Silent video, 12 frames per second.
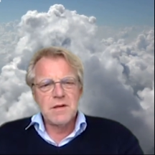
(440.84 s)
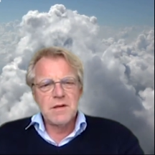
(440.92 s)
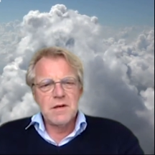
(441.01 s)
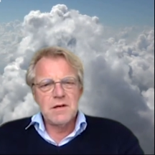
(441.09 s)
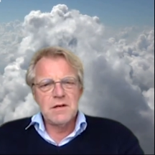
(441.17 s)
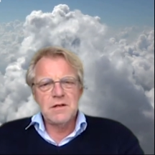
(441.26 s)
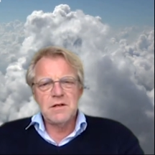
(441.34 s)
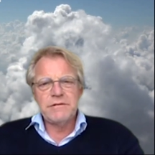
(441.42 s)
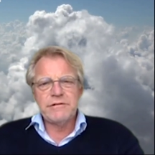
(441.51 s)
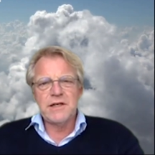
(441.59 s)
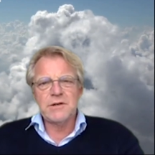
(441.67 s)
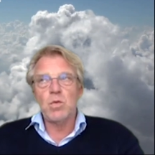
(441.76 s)
uh, for
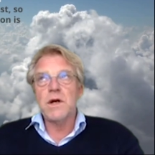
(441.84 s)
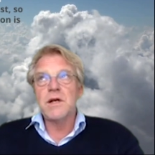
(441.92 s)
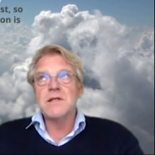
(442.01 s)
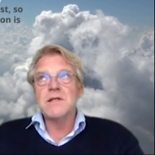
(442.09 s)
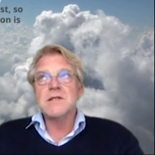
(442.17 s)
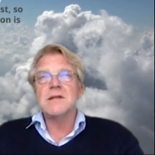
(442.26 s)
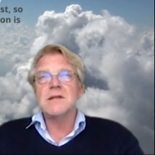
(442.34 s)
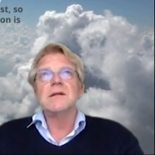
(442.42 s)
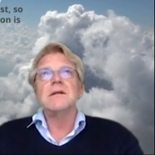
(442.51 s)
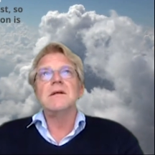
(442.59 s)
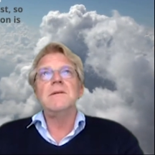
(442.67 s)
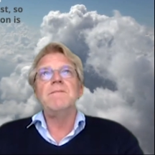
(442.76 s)
that. One is that
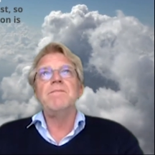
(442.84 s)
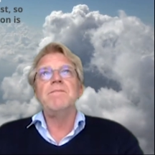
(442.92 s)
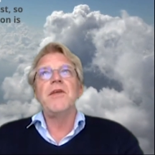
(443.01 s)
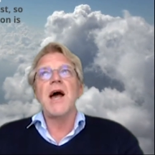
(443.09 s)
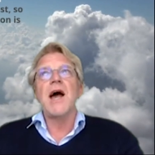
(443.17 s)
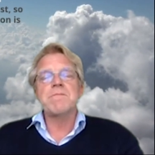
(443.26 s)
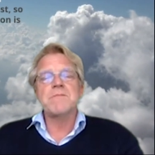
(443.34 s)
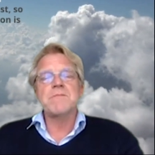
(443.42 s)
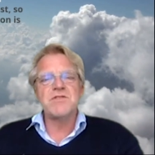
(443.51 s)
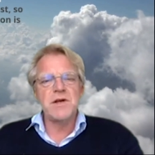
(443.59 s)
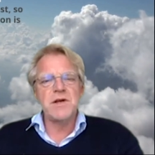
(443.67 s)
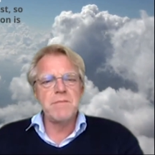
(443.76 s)
the, the
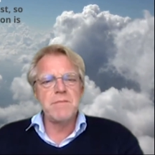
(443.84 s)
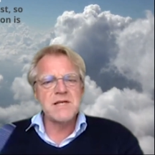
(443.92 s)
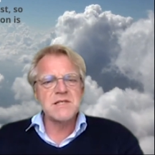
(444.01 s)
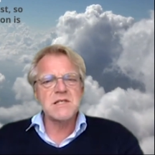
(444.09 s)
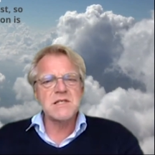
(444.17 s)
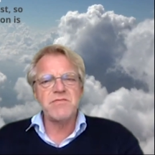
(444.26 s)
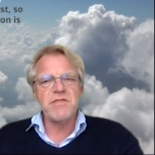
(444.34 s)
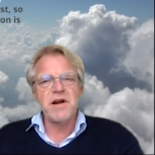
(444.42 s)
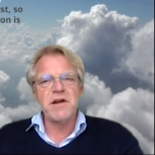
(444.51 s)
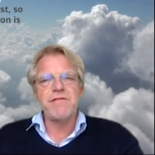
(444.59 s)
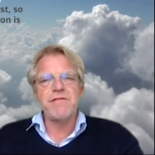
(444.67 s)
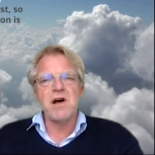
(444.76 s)
atmosphere mixes very
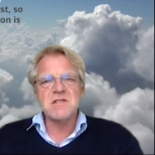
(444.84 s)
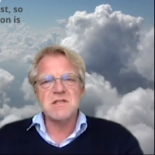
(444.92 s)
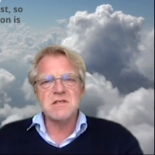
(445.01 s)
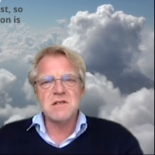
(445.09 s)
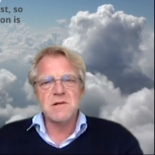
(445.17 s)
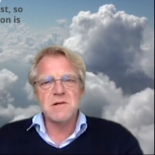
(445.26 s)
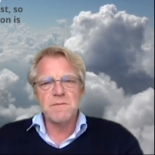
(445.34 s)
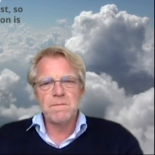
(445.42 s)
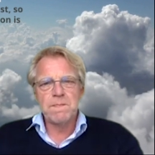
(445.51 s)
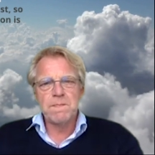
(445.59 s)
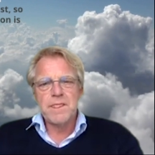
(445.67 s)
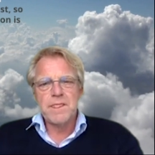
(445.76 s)
fast.
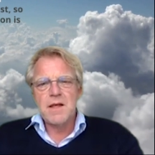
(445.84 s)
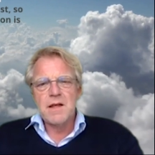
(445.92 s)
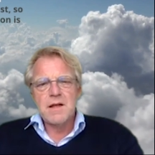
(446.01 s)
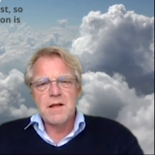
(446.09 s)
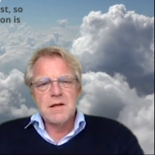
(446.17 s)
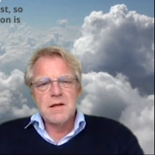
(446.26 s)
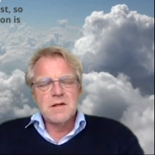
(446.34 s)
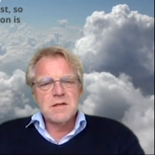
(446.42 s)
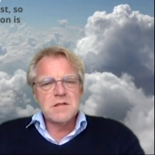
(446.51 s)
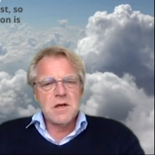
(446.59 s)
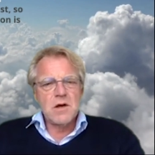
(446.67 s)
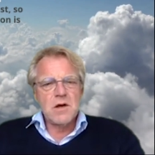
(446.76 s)

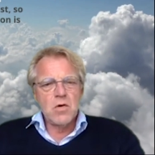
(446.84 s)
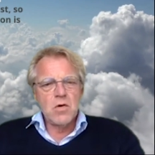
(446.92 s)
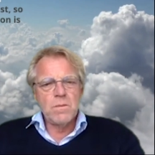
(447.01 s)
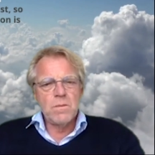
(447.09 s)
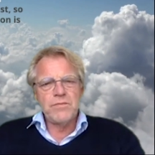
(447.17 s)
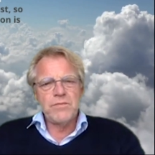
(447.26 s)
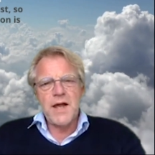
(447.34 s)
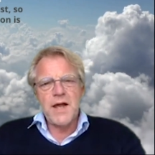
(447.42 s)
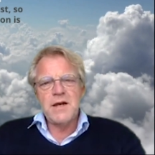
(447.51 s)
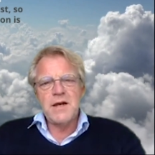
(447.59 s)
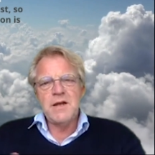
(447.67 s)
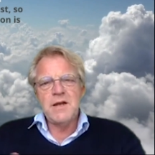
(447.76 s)
So
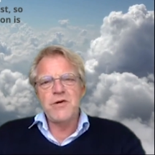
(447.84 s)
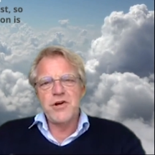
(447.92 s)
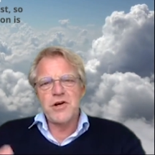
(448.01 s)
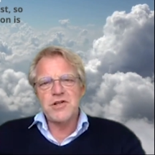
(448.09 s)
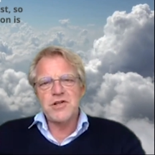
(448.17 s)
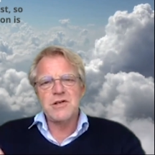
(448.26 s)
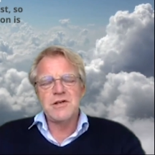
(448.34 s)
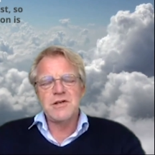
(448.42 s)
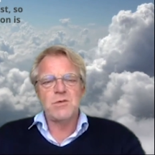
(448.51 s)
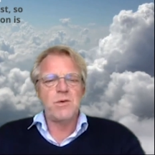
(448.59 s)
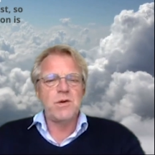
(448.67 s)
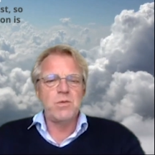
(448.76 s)
any reduction
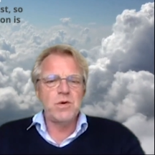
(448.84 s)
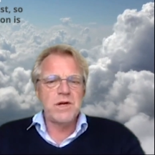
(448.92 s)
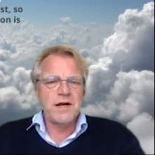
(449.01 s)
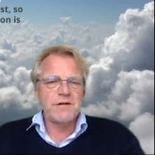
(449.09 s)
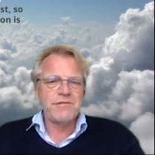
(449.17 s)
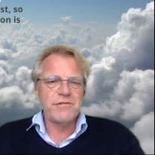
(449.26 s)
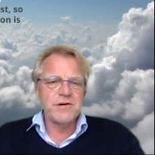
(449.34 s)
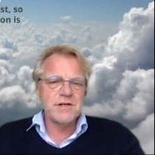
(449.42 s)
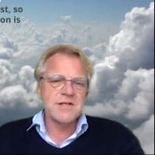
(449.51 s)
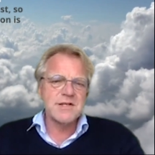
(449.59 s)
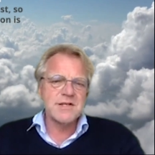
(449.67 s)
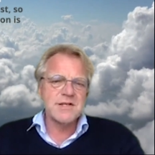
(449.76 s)
that we would have, for
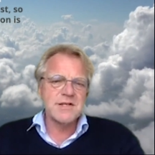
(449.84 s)
instance,